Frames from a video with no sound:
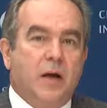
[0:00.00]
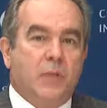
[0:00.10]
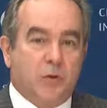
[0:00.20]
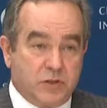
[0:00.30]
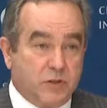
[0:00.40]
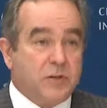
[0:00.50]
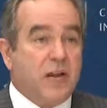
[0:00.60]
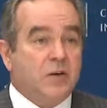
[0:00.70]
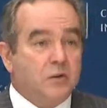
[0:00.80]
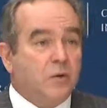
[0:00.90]
a more
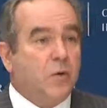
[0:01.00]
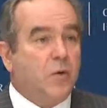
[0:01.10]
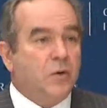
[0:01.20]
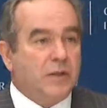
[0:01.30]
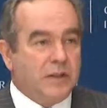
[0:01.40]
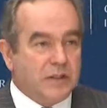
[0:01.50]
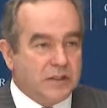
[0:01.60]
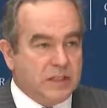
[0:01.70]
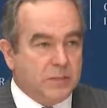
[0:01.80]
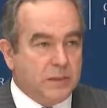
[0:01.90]
substantial role in the
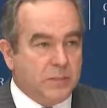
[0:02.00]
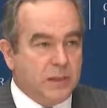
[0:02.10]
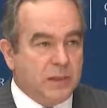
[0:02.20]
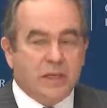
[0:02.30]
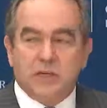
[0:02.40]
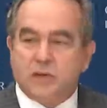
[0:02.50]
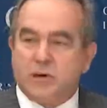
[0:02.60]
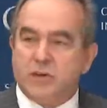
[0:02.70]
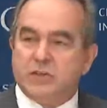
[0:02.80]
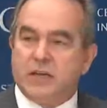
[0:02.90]
TPP and
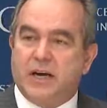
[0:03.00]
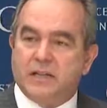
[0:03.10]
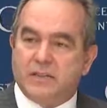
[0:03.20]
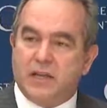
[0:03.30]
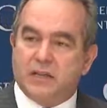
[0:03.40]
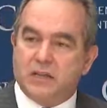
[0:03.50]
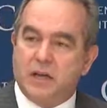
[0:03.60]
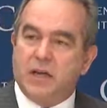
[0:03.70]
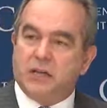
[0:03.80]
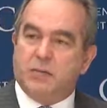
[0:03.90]
encourage the United States
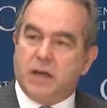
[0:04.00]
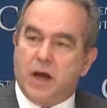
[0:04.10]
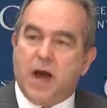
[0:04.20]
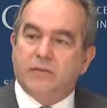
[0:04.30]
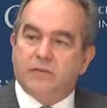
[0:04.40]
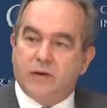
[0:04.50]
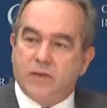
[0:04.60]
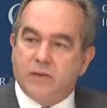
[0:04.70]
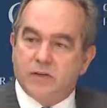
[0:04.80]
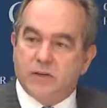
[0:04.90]
to be confident
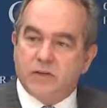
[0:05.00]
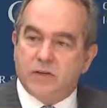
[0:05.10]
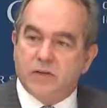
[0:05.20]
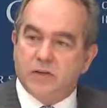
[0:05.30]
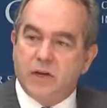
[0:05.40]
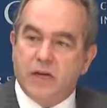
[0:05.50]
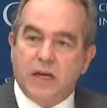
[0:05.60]
on these issues